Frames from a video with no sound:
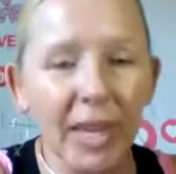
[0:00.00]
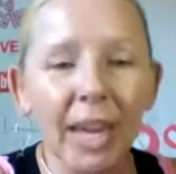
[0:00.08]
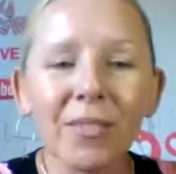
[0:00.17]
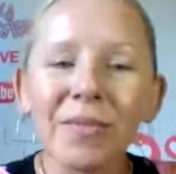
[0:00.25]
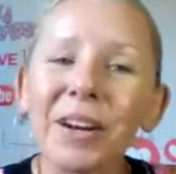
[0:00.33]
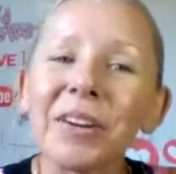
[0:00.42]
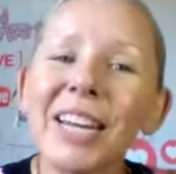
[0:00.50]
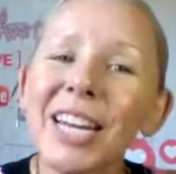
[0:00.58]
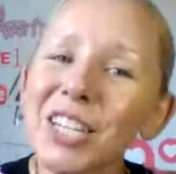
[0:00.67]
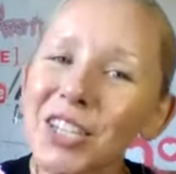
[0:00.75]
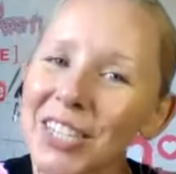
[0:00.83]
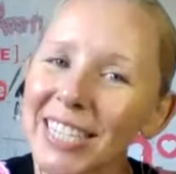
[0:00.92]
And very
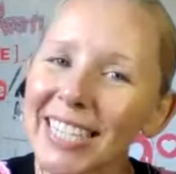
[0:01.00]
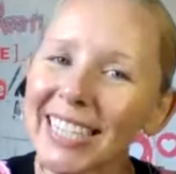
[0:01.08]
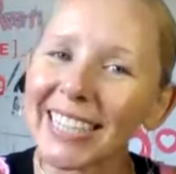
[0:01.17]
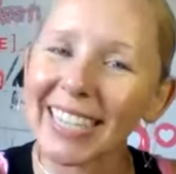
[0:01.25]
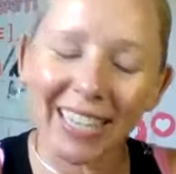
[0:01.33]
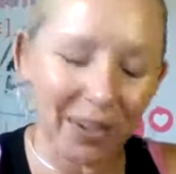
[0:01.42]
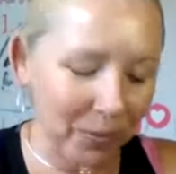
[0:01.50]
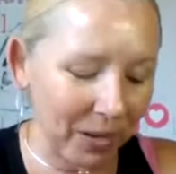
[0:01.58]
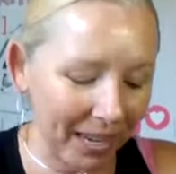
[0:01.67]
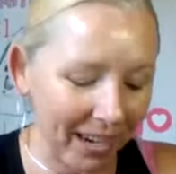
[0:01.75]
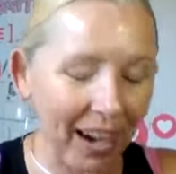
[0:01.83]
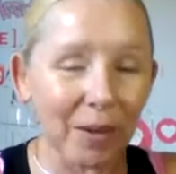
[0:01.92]
interestingly,
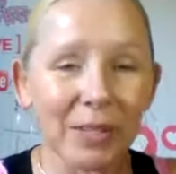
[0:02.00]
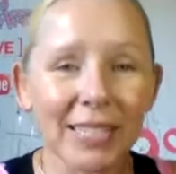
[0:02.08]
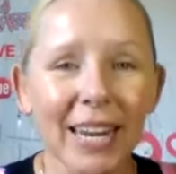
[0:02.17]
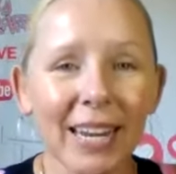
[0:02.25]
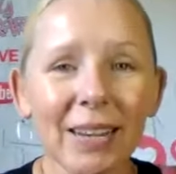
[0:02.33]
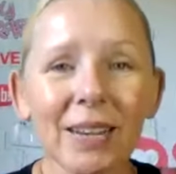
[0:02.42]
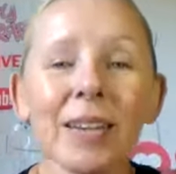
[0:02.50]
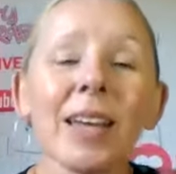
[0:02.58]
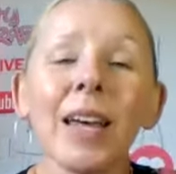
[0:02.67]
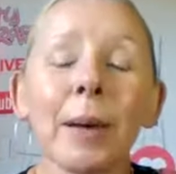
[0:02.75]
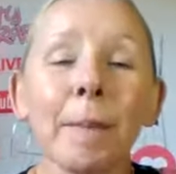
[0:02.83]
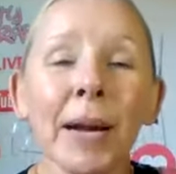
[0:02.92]
when I was getting
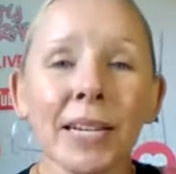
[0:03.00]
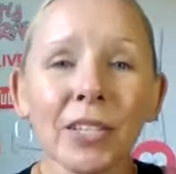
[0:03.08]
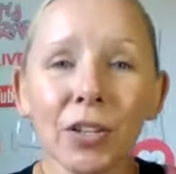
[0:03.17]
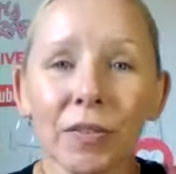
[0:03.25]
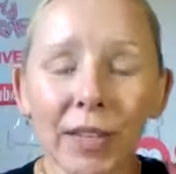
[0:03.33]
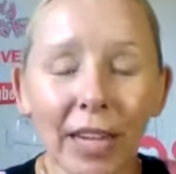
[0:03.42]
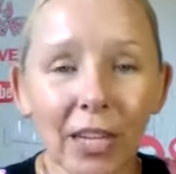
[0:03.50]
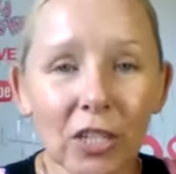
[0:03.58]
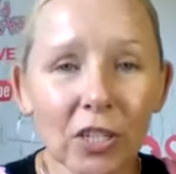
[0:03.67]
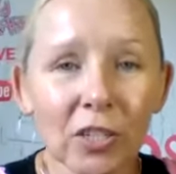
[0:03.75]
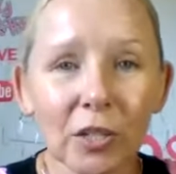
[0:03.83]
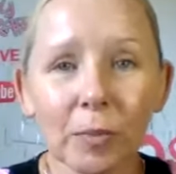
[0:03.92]
my
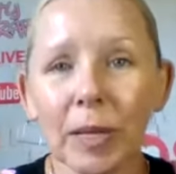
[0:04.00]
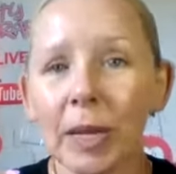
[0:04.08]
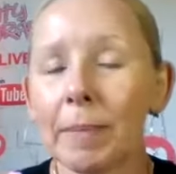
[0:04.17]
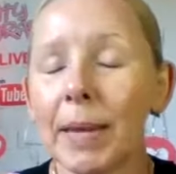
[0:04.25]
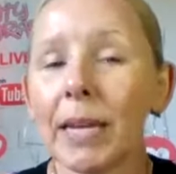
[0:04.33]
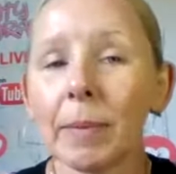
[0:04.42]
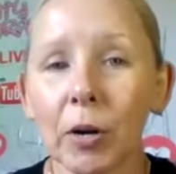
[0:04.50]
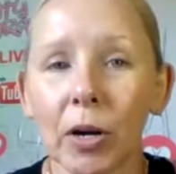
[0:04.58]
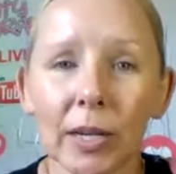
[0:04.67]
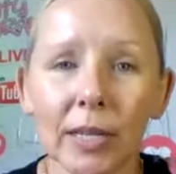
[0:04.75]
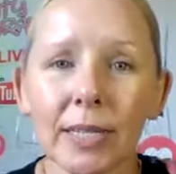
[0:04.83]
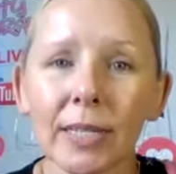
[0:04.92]
certification to be a makeup
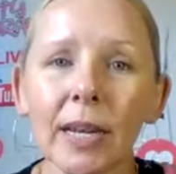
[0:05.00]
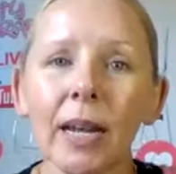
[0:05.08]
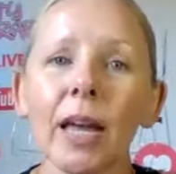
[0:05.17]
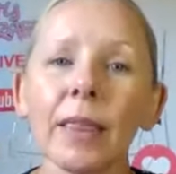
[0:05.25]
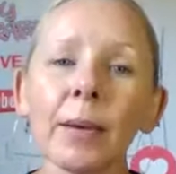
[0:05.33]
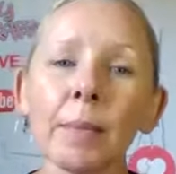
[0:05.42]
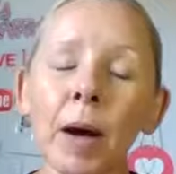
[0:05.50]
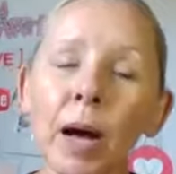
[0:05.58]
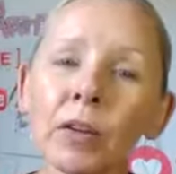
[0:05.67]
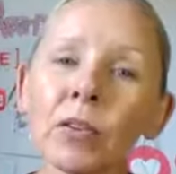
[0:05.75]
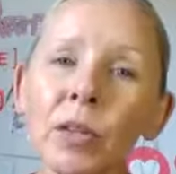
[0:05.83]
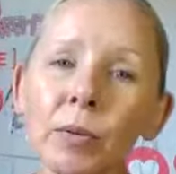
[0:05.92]
artist, the
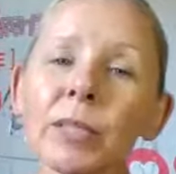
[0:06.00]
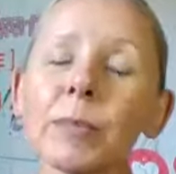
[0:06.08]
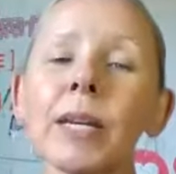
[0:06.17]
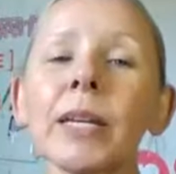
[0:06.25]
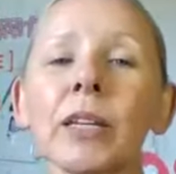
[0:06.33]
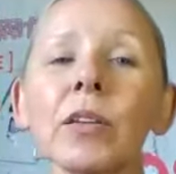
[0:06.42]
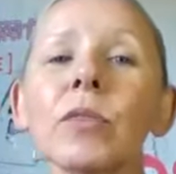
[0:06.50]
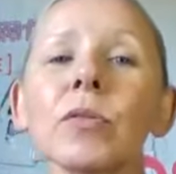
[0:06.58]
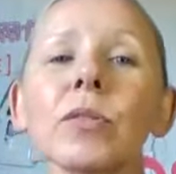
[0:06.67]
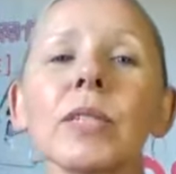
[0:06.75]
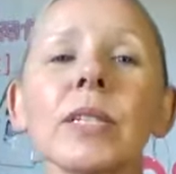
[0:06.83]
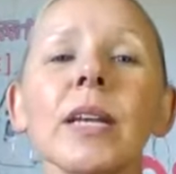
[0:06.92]
model that was being
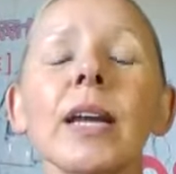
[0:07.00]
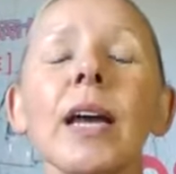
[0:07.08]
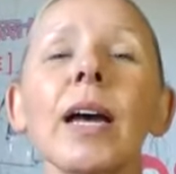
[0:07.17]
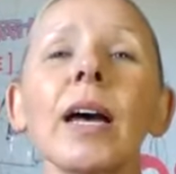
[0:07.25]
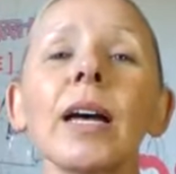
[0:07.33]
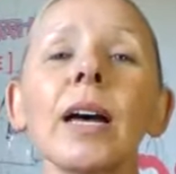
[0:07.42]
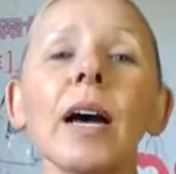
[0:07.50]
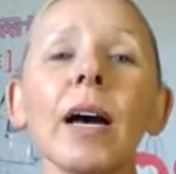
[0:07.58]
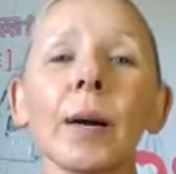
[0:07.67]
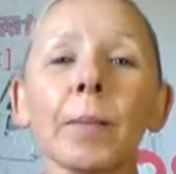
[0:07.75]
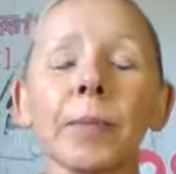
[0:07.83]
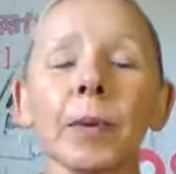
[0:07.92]
used
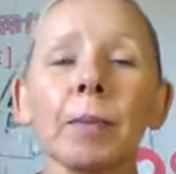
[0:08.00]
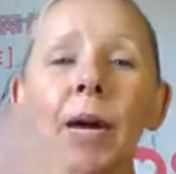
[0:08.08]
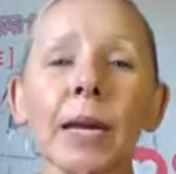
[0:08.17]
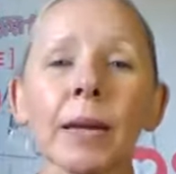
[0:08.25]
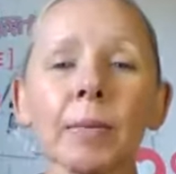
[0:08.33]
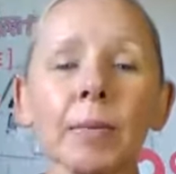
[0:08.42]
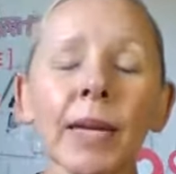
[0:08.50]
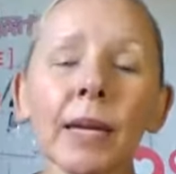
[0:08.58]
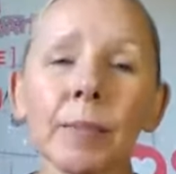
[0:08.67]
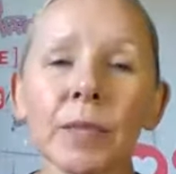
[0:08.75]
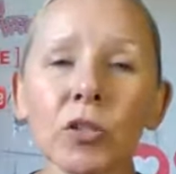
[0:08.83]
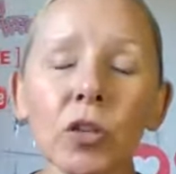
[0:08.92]
um, my
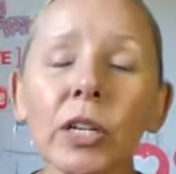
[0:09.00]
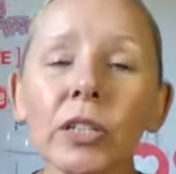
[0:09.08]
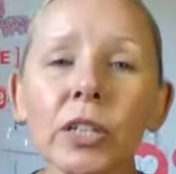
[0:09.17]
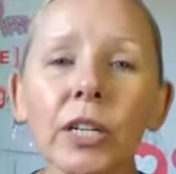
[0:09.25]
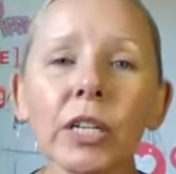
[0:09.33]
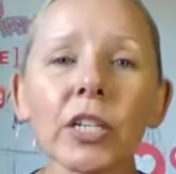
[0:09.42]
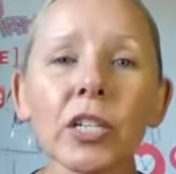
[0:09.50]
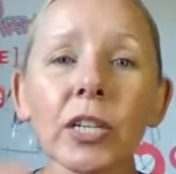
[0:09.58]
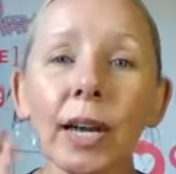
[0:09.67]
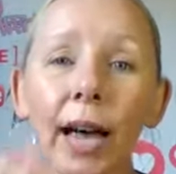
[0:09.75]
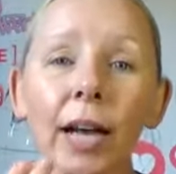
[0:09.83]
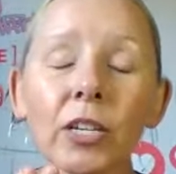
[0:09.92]
makeup instructor,
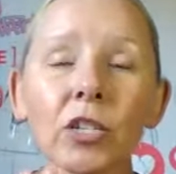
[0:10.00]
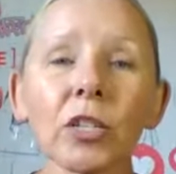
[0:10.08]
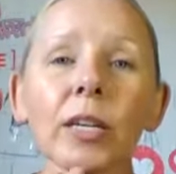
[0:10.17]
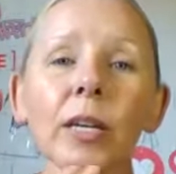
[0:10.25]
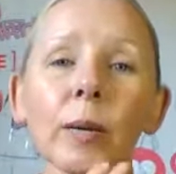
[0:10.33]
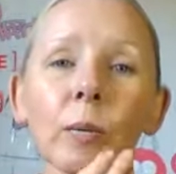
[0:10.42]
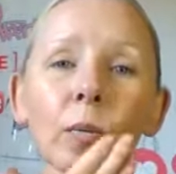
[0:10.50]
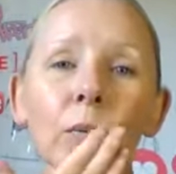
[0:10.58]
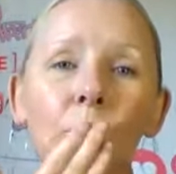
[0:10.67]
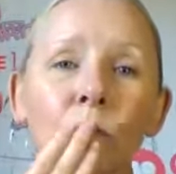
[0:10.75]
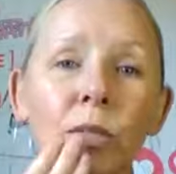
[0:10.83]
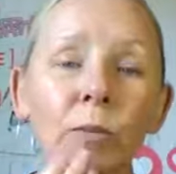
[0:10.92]
she actually
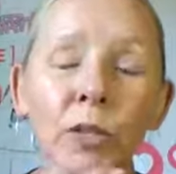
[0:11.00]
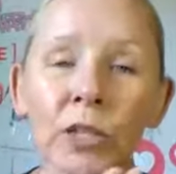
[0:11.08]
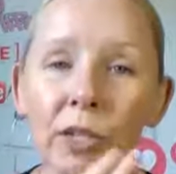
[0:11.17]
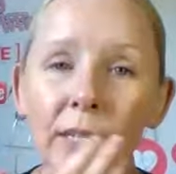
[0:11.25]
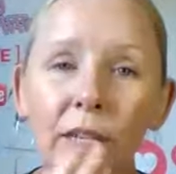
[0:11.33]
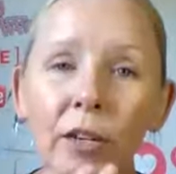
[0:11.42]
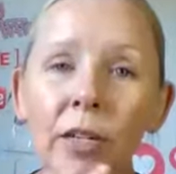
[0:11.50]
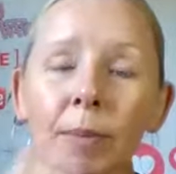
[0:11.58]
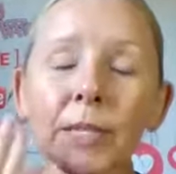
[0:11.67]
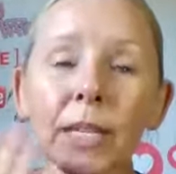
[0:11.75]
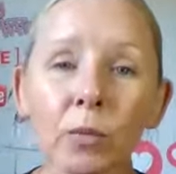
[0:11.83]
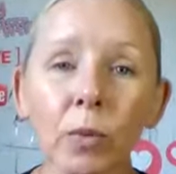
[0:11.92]
was moisturizing her
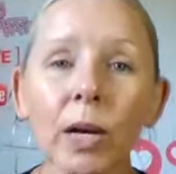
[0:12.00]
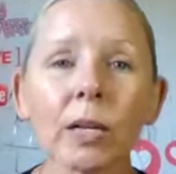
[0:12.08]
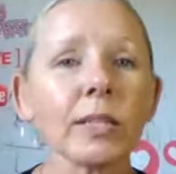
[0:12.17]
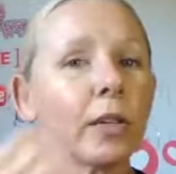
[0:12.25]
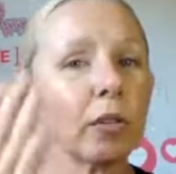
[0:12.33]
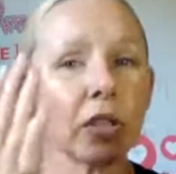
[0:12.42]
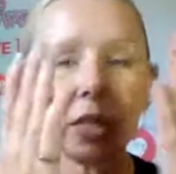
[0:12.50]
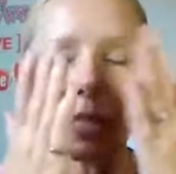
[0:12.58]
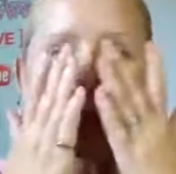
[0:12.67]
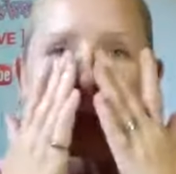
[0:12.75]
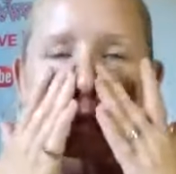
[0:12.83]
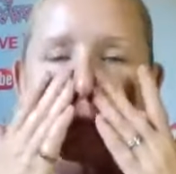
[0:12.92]
lips as well. So she
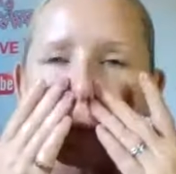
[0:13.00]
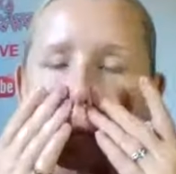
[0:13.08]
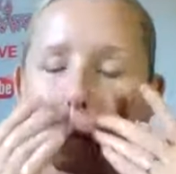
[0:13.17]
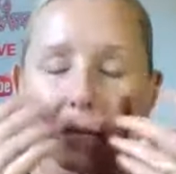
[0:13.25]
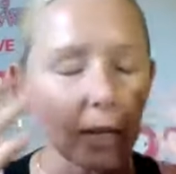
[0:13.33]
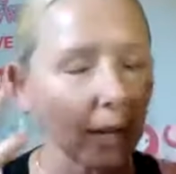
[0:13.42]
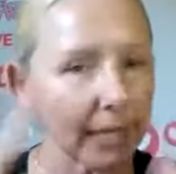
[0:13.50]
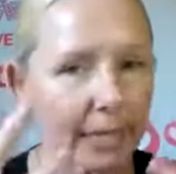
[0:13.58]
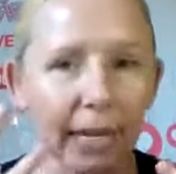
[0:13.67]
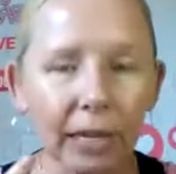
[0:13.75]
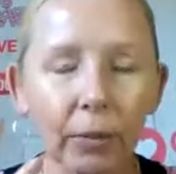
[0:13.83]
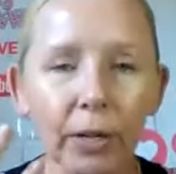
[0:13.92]
did the
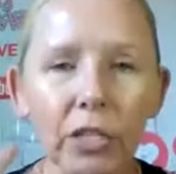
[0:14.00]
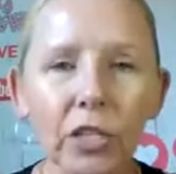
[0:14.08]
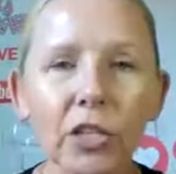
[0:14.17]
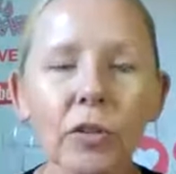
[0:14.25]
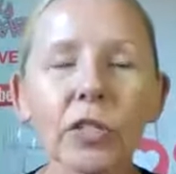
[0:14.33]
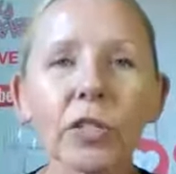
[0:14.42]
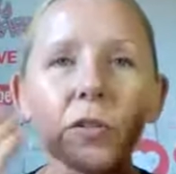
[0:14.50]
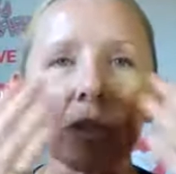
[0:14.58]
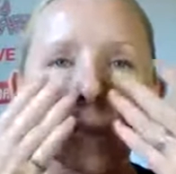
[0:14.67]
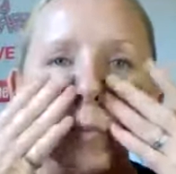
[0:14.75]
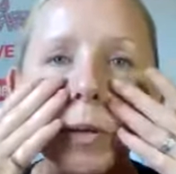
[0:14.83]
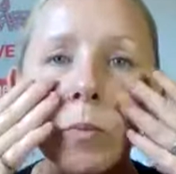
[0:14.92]
exactly what I just showed you.
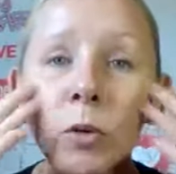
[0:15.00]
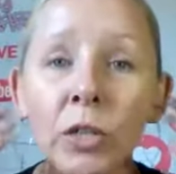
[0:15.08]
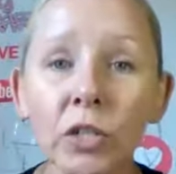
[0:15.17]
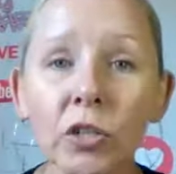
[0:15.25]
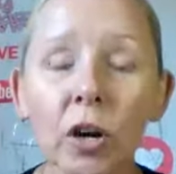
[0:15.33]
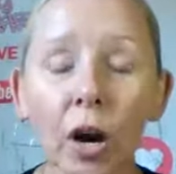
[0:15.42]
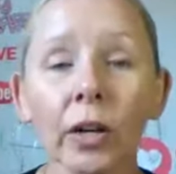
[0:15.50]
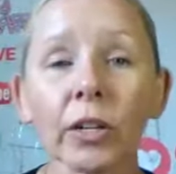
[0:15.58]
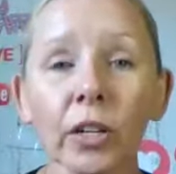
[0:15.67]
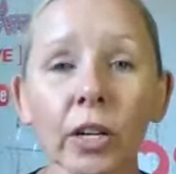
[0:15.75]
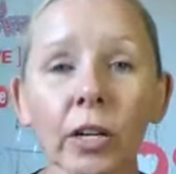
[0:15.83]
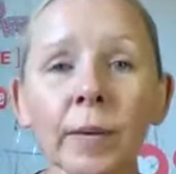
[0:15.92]
She put moisture on
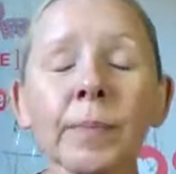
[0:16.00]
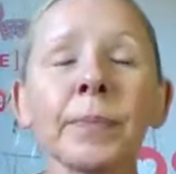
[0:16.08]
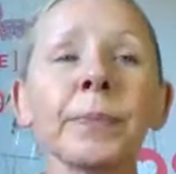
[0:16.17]
her,